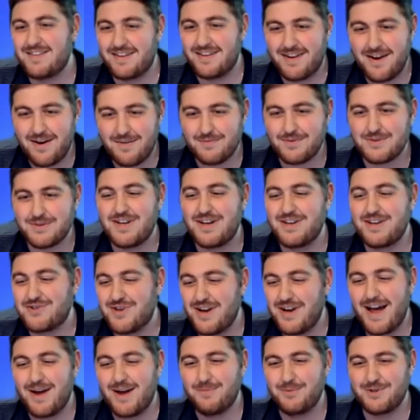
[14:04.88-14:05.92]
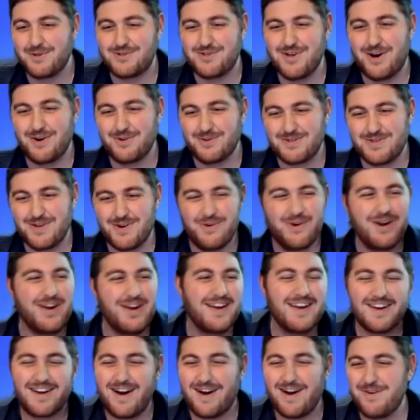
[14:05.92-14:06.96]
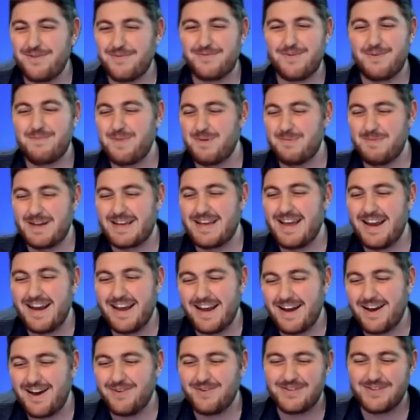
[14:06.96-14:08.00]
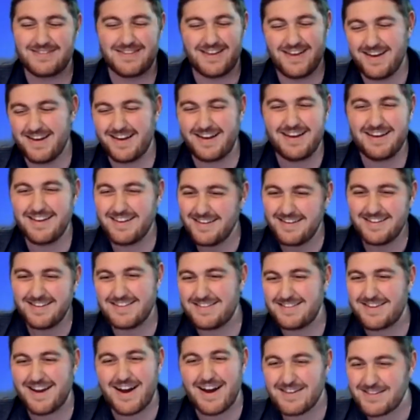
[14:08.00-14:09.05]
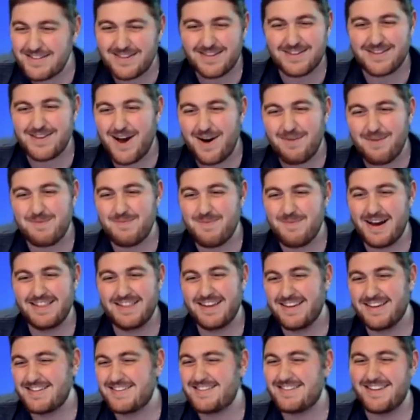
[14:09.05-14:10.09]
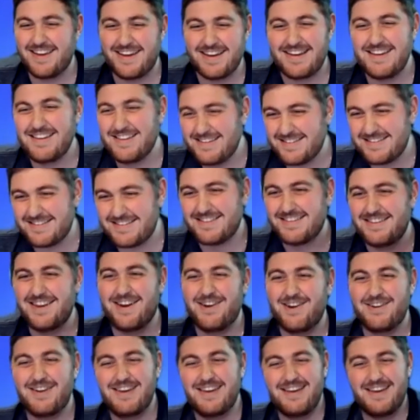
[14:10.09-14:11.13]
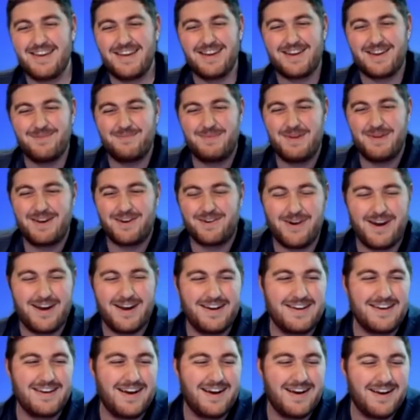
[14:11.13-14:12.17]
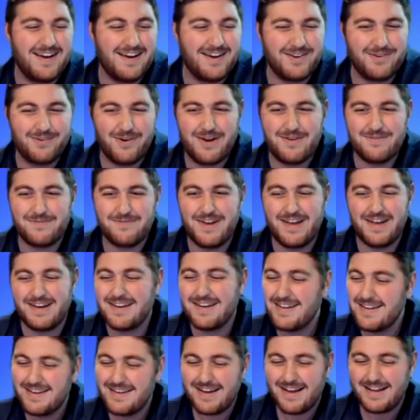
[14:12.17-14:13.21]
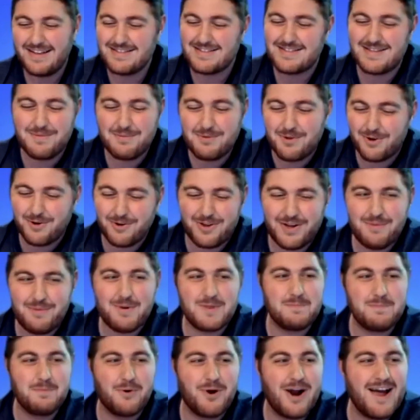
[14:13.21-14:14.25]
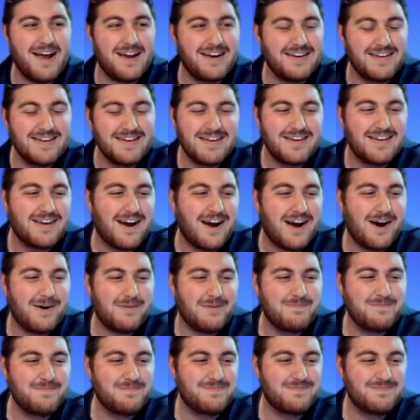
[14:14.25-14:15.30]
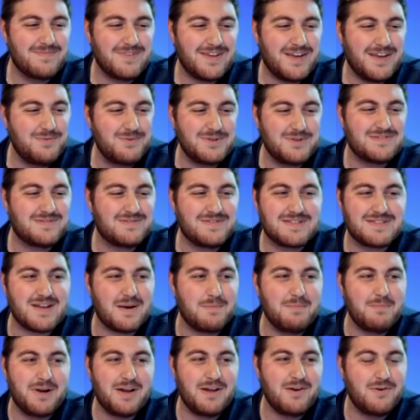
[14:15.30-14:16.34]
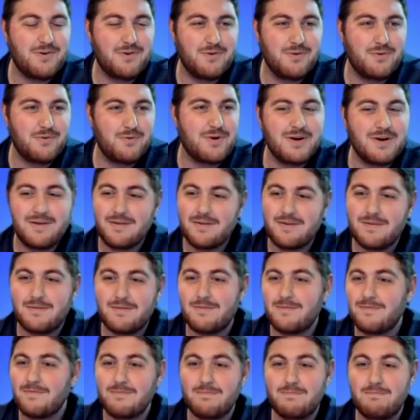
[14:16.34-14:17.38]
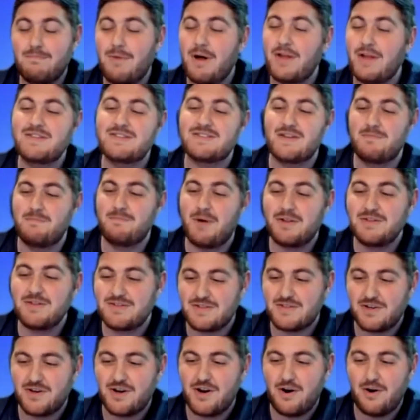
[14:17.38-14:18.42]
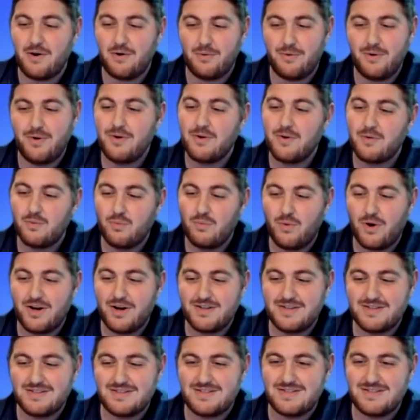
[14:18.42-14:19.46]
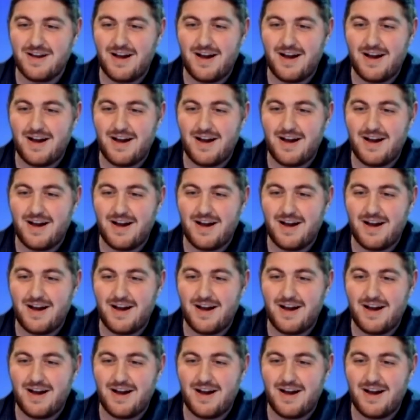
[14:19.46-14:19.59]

conversation I had with Joe. So kind of from the beginning, I was like, this guy's at the top of my list. Like he's he could be a great fit. And similarly with Brett, he was somebody who months and months ago was